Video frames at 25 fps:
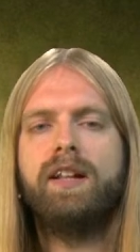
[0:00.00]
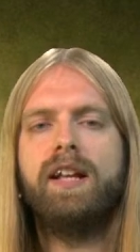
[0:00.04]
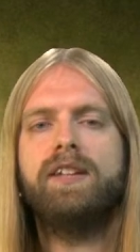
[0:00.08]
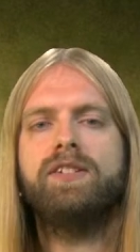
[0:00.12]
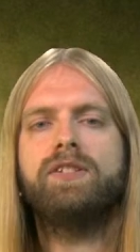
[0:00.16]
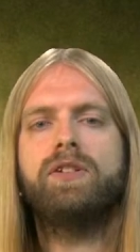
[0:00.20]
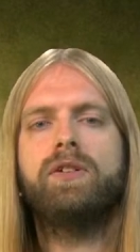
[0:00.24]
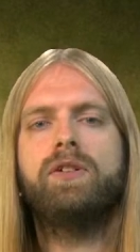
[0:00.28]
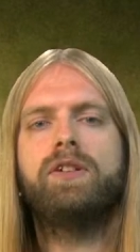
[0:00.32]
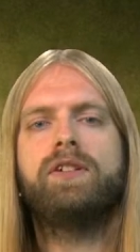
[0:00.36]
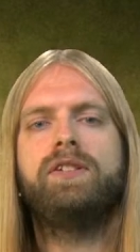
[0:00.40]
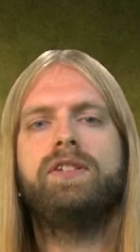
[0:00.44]

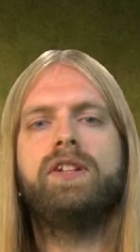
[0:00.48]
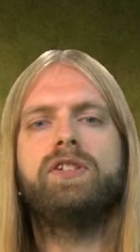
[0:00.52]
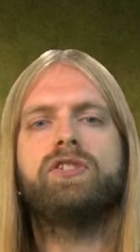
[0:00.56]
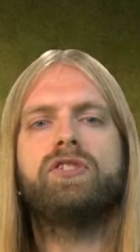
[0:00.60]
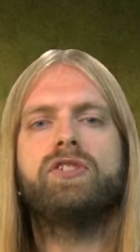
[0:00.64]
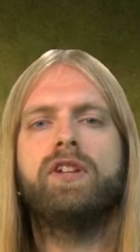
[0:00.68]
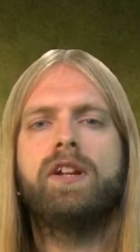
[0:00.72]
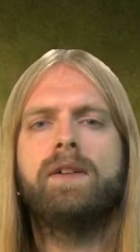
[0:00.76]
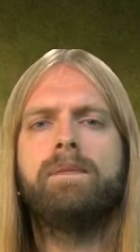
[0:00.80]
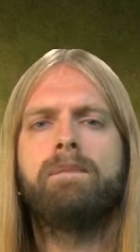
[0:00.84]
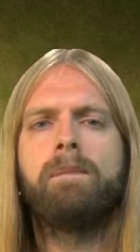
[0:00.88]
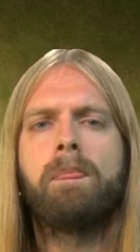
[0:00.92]
Classical
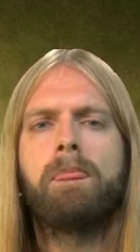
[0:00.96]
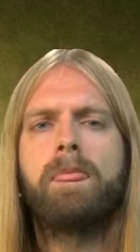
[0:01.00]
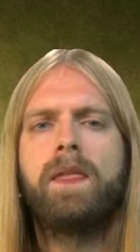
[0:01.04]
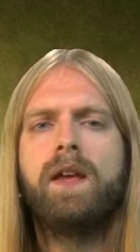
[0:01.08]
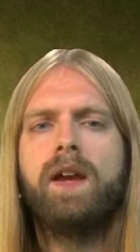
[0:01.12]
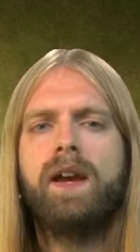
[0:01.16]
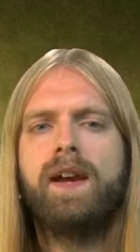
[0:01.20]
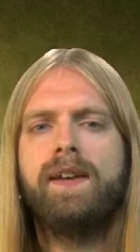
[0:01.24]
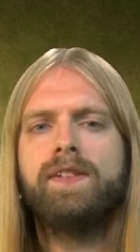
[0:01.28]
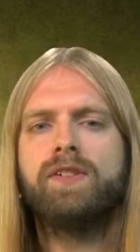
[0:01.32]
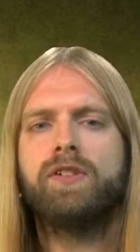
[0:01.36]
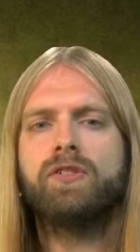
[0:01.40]
conditioning
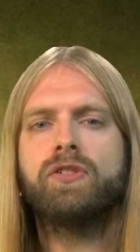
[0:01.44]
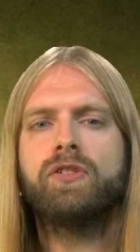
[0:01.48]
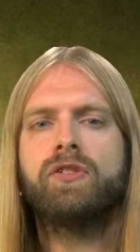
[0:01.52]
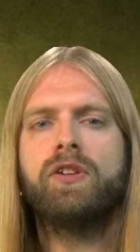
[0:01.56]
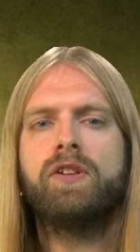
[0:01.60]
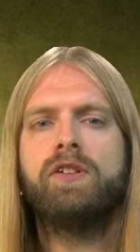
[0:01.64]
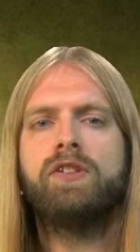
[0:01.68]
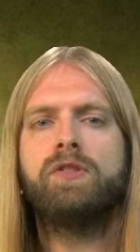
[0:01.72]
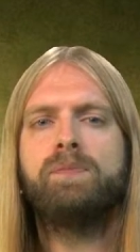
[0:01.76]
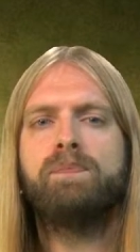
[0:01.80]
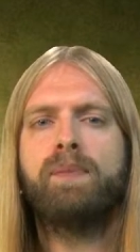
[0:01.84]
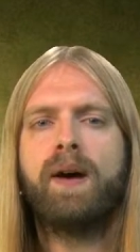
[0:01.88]
is
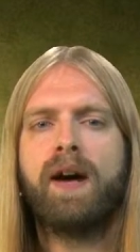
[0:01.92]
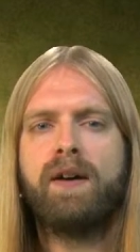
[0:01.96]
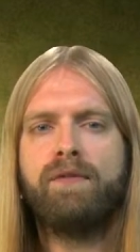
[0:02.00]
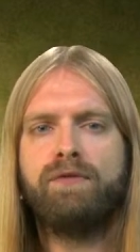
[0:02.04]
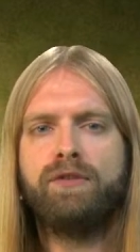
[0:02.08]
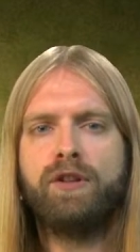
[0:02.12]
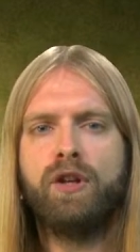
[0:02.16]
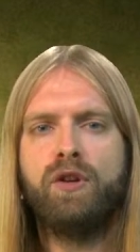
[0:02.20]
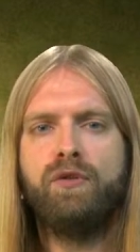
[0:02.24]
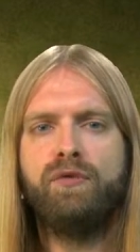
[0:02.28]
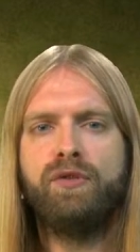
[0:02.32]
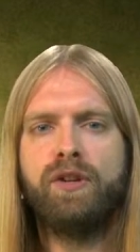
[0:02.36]
also known as
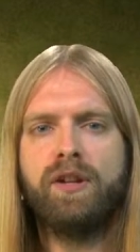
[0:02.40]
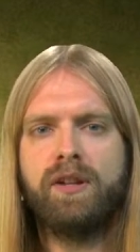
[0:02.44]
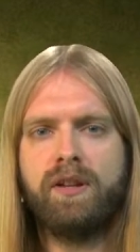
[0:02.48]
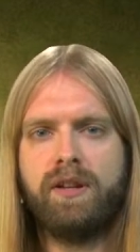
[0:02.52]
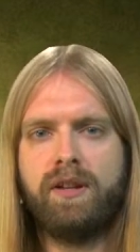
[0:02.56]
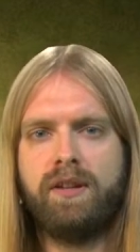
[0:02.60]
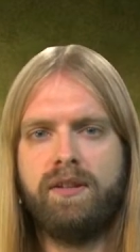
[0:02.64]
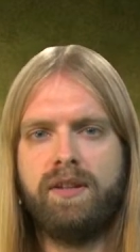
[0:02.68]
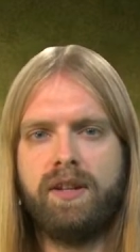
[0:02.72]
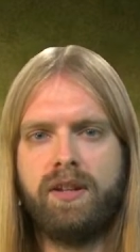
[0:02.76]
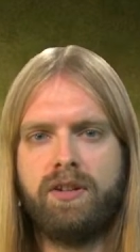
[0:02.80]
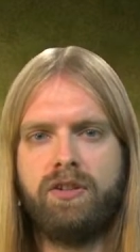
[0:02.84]

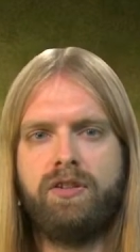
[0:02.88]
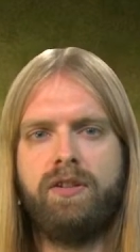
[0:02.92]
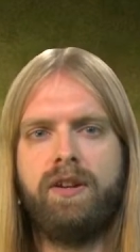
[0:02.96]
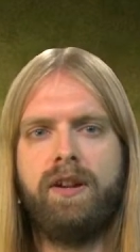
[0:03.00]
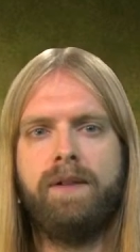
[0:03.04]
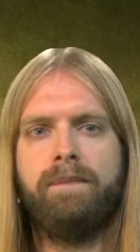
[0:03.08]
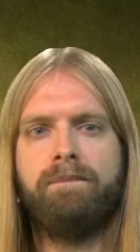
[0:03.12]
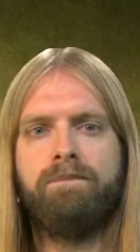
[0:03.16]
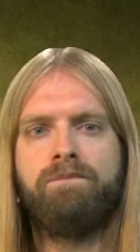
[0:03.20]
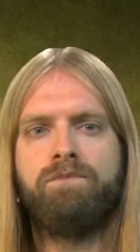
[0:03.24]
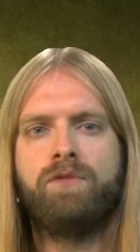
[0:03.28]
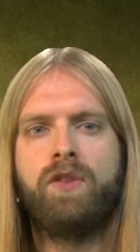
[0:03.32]
Pavlovian
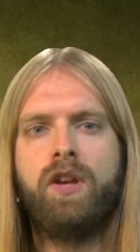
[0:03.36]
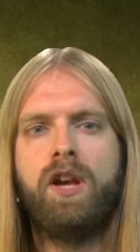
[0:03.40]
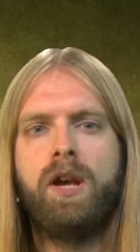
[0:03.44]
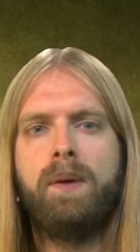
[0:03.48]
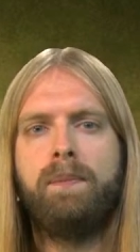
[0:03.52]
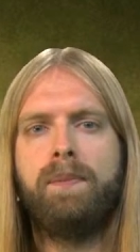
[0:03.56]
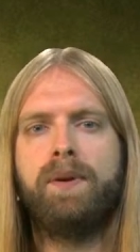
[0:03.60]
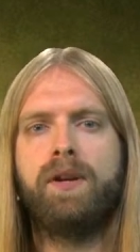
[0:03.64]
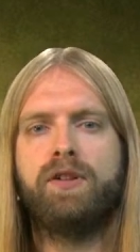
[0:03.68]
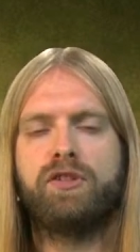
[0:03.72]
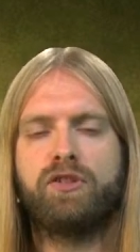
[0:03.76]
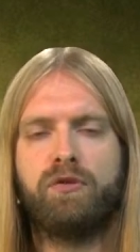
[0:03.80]
conditioning
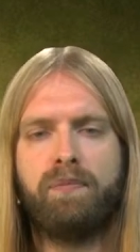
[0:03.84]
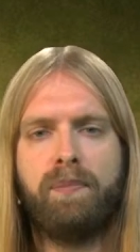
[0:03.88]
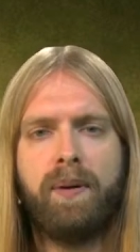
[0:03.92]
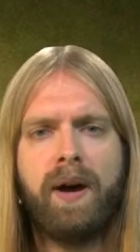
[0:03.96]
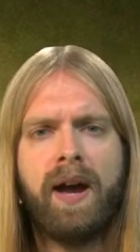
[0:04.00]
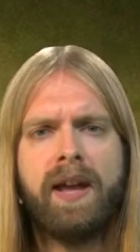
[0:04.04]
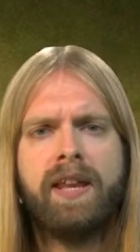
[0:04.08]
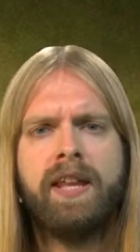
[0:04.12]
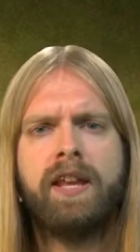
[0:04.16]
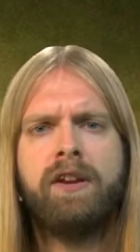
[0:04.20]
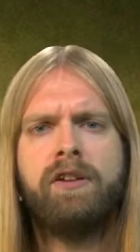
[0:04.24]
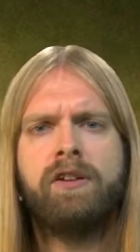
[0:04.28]
because of
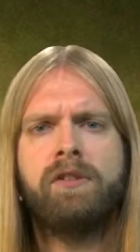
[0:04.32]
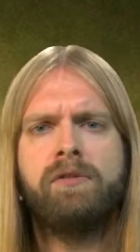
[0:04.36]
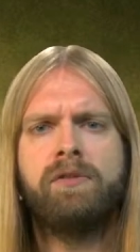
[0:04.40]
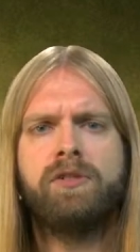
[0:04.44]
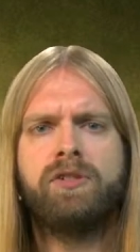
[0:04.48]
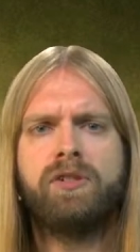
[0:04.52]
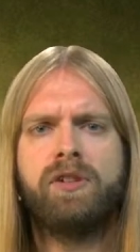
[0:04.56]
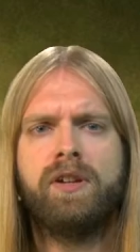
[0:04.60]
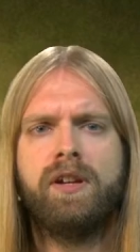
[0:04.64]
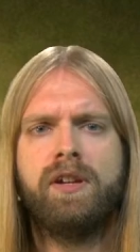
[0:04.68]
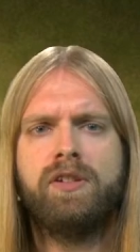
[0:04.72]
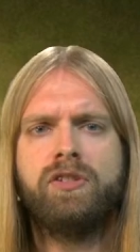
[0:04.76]
pioneering
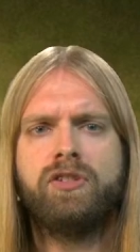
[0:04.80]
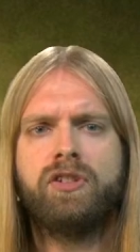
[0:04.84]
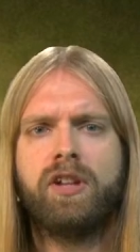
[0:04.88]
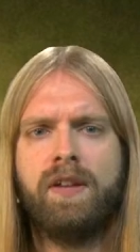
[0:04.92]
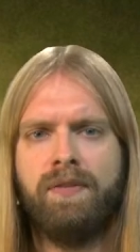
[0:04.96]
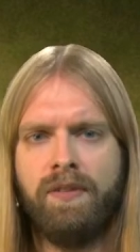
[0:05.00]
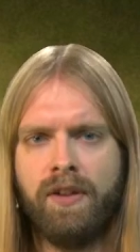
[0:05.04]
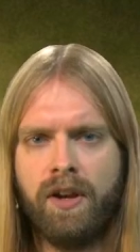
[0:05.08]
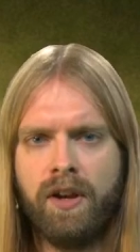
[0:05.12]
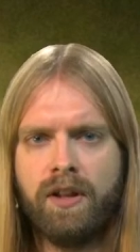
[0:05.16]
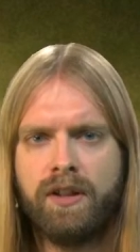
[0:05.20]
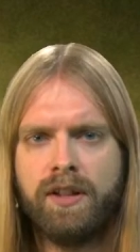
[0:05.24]
research
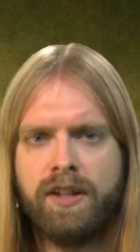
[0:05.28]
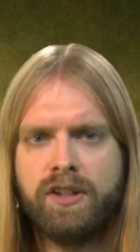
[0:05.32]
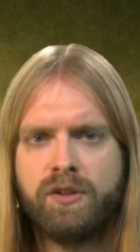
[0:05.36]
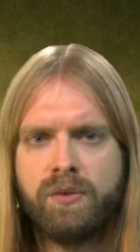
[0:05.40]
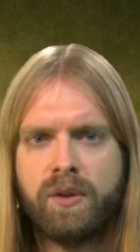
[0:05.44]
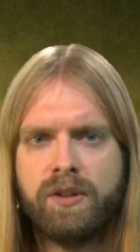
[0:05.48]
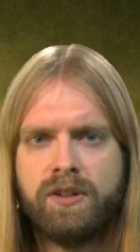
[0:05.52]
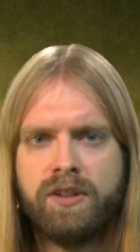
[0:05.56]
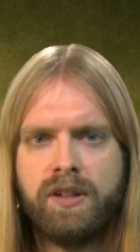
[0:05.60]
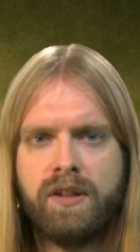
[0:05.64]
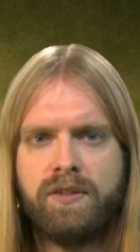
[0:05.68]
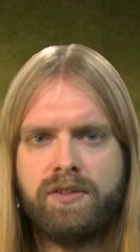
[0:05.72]
in the early
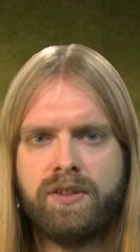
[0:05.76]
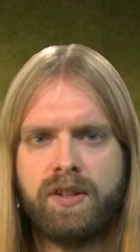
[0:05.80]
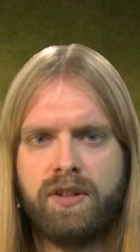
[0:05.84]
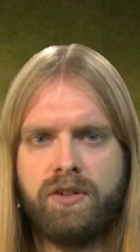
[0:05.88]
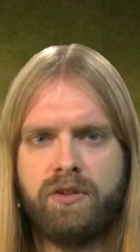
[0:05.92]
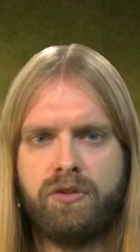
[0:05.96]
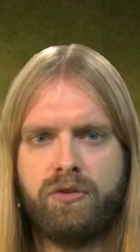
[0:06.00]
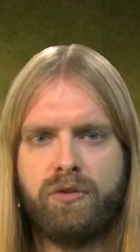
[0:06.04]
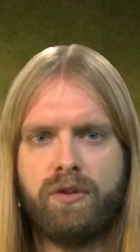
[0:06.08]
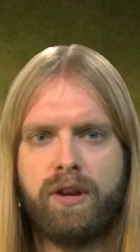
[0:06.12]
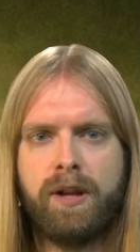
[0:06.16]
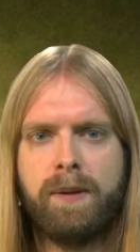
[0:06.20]
20th
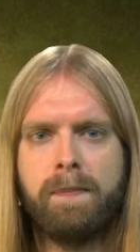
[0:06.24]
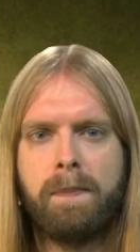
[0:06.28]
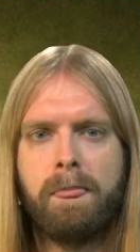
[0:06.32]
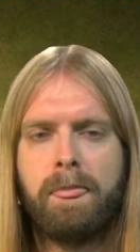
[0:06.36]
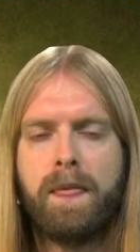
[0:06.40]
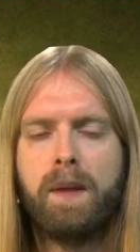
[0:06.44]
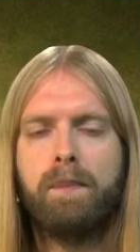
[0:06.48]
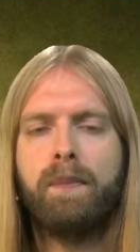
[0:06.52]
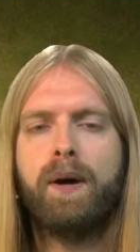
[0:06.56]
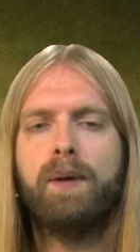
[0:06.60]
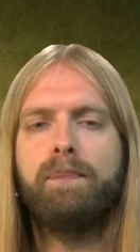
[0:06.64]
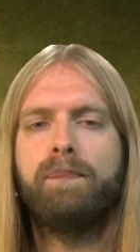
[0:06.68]
century
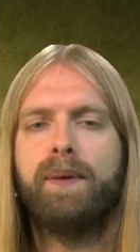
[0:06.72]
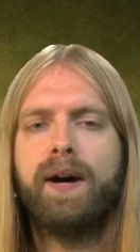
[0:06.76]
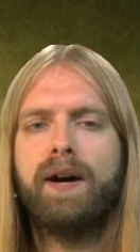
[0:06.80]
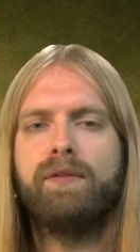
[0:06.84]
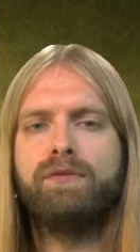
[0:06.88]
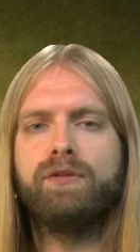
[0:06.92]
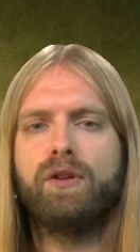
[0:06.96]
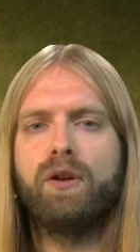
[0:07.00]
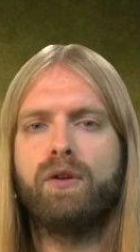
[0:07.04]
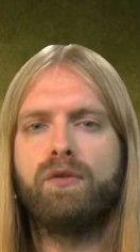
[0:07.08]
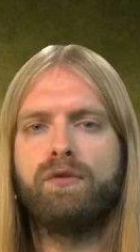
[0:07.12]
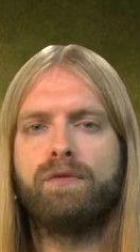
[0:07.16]
by
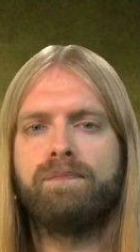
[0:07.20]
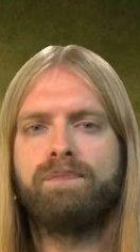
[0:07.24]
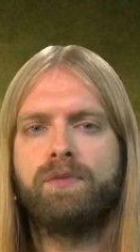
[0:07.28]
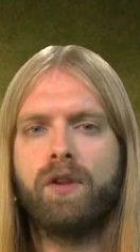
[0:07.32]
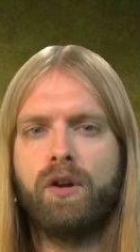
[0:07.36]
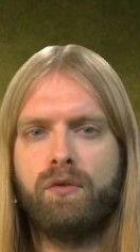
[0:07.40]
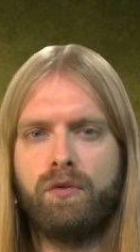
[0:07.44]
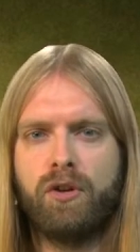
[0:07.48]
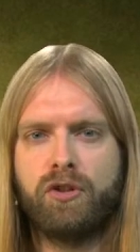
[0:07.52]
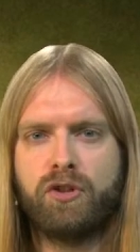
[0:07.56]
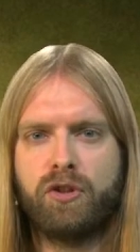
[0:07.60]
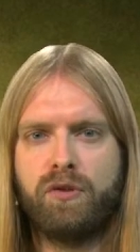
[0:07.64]
Pavlov,
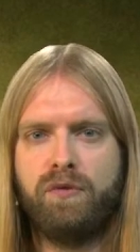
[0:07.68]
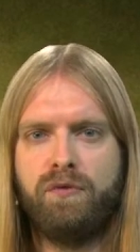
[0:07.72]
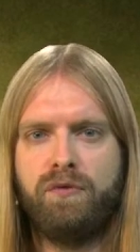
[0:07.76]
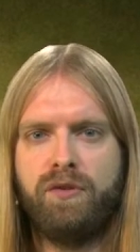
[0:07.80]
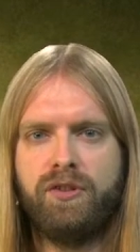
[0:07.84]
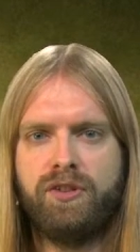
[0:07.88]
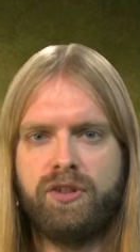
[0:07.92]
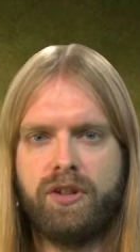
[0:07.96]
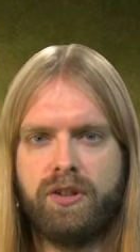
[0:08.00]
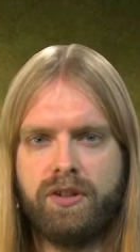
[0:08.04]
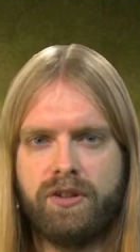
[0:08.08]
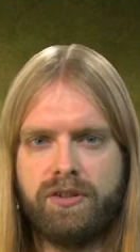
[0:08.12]
a Russian
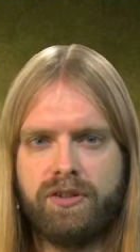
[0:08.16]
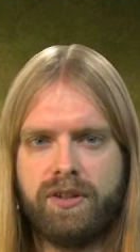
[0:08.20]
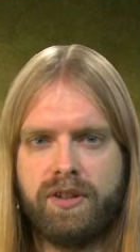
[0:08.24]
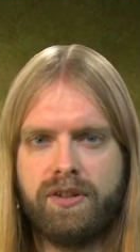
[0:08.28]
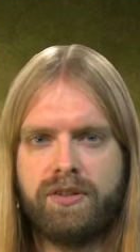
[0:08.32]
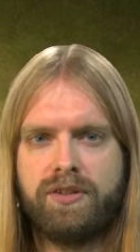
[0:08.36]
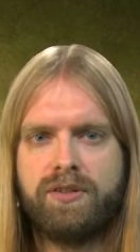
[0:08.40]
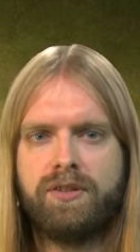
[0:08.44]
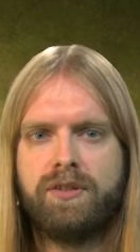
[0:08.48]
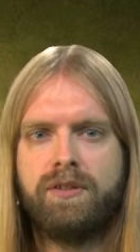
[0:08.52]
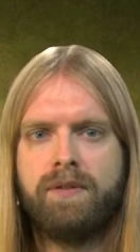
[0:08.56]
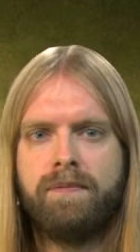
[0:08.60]

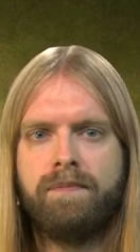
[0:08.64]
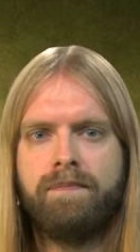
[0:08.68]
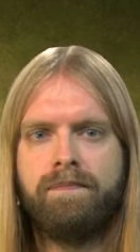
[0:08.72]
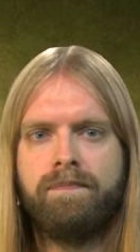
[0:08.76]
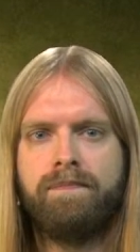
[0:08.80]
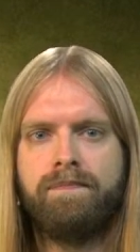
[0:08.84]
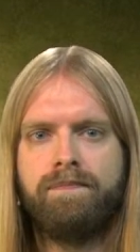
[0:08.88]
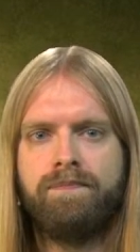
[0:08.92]
physiologist.